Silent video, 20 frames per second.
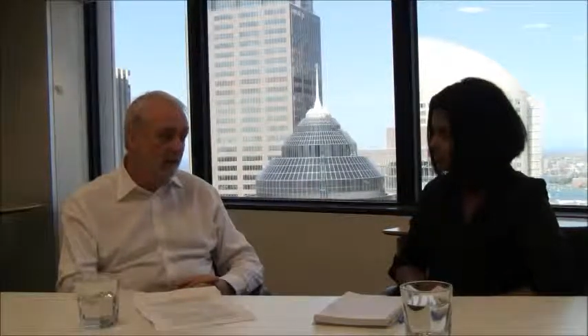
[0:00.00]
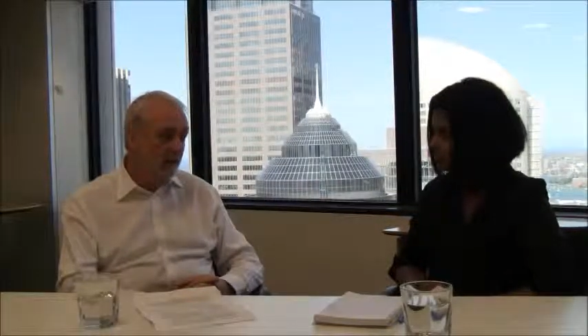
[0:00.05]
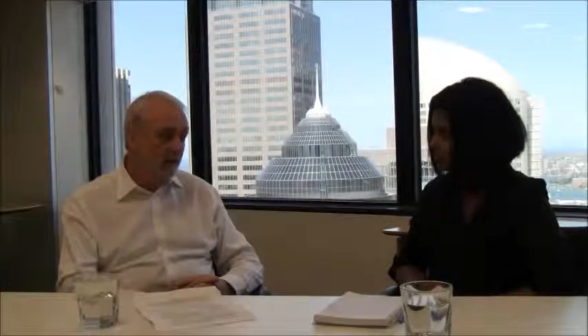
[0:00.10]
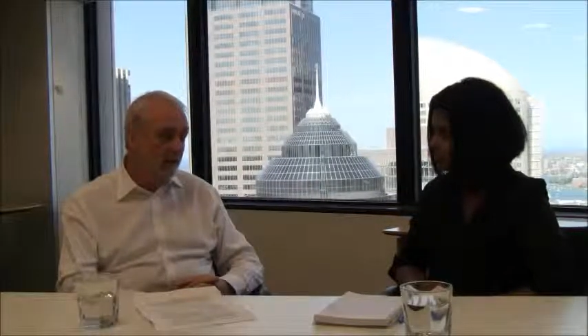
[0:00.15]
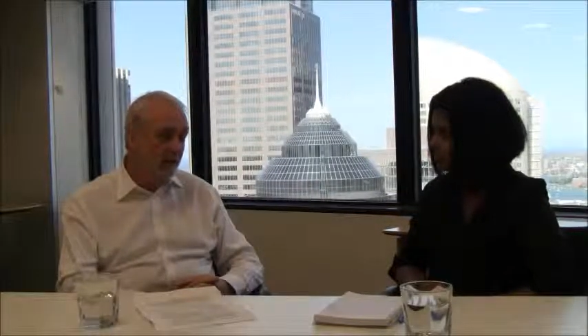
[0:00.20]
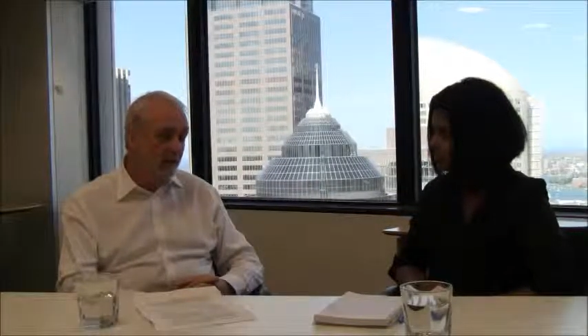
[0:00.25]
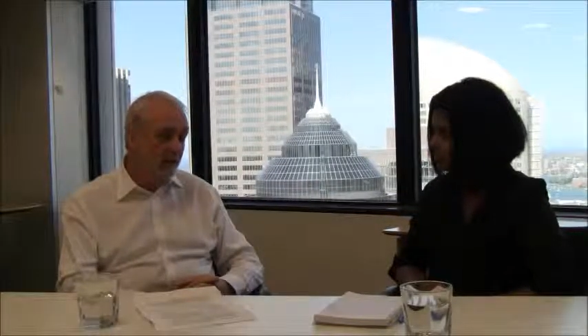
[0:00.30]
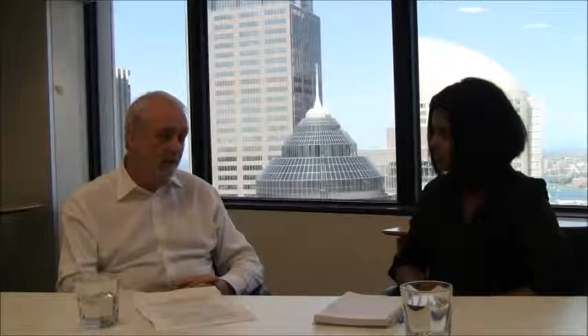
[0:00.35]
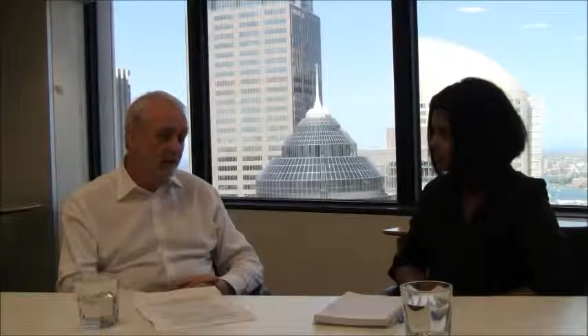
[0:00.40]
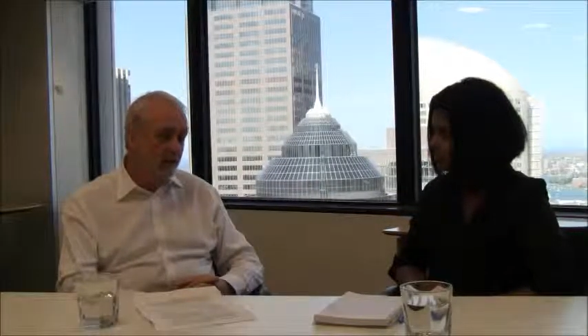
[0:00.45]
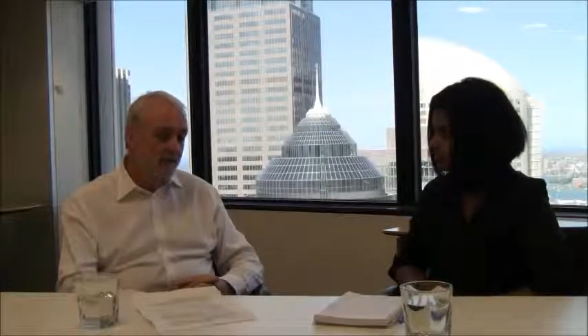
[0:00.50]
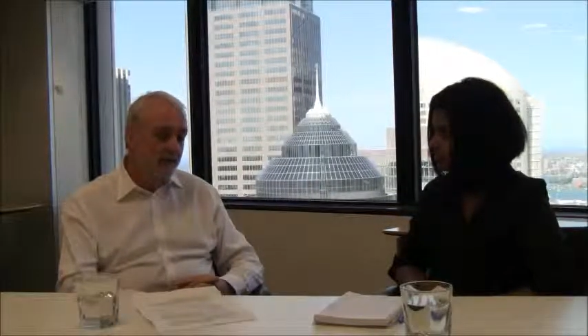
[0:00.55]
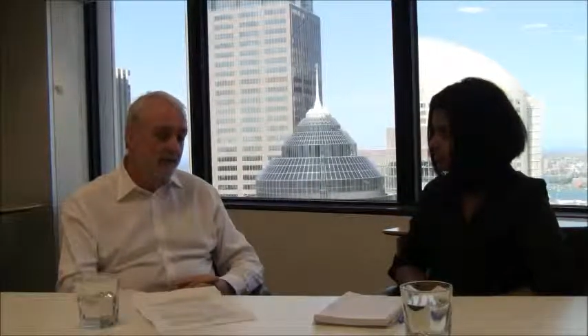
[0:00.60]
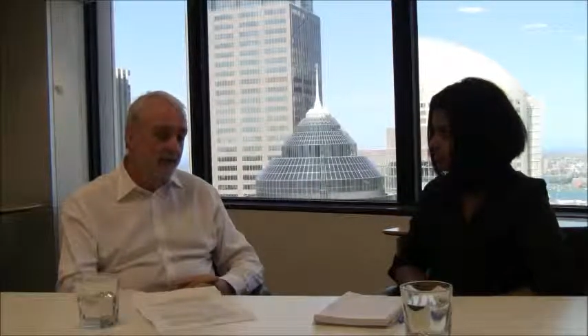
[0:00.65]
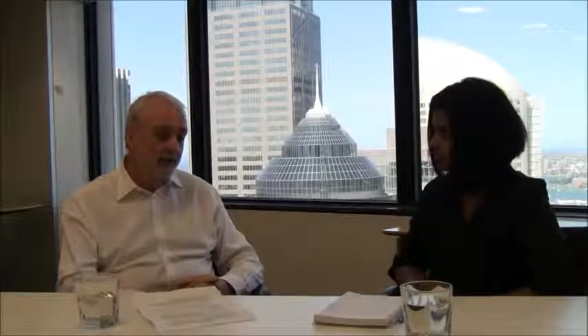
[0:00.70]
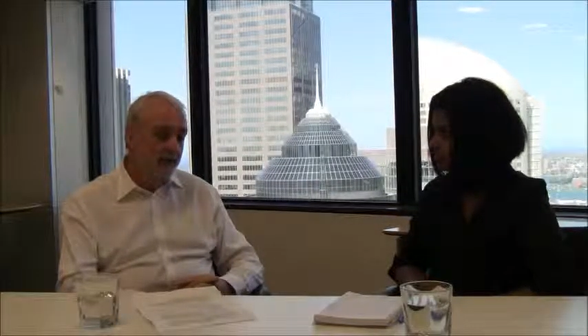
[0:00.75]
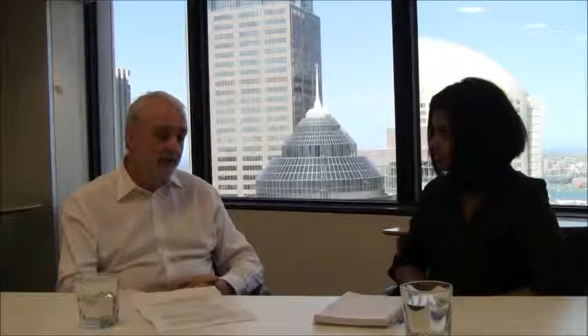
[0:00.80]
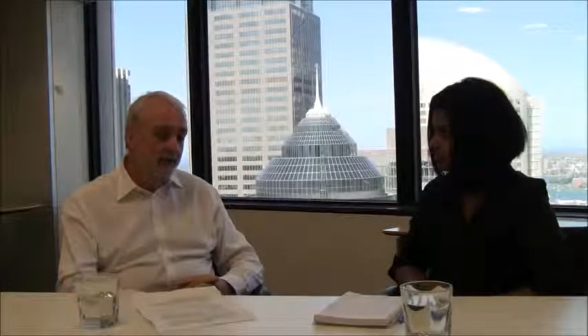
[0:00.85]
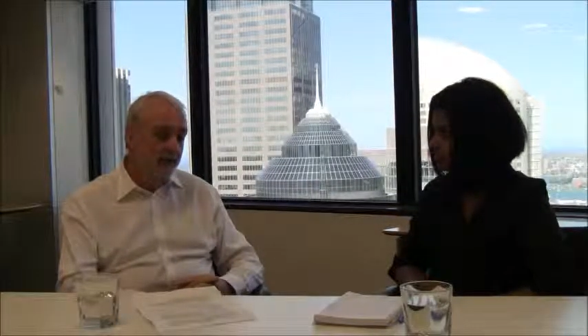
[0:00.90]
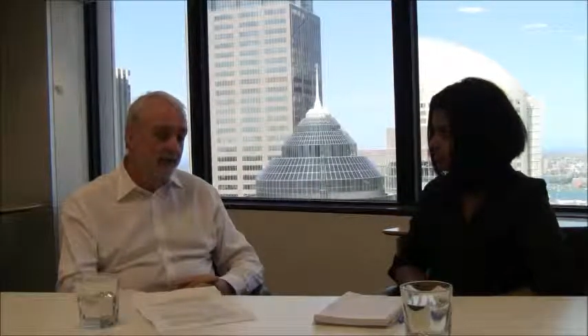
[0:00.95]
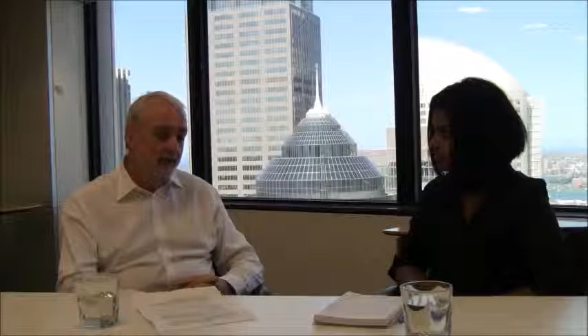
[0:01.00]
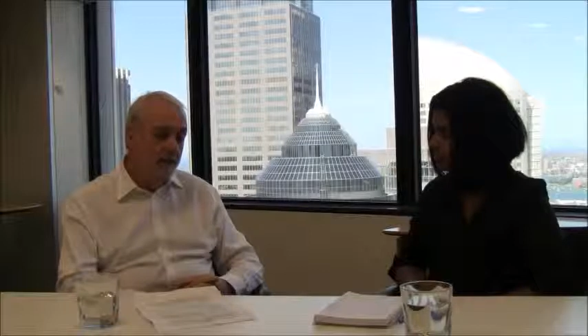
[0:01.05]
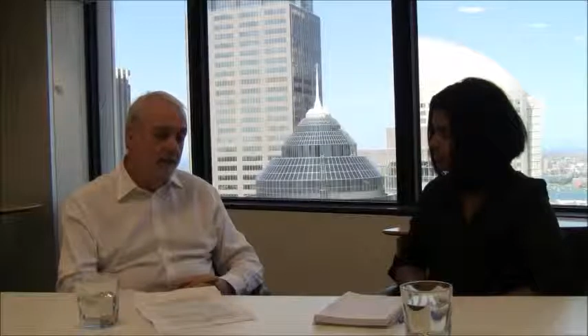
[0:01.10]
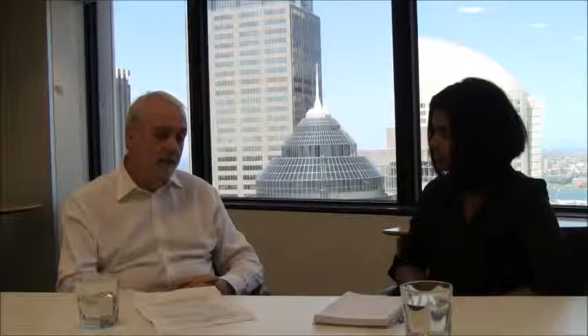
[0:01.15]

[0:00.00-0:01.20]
It needs to be based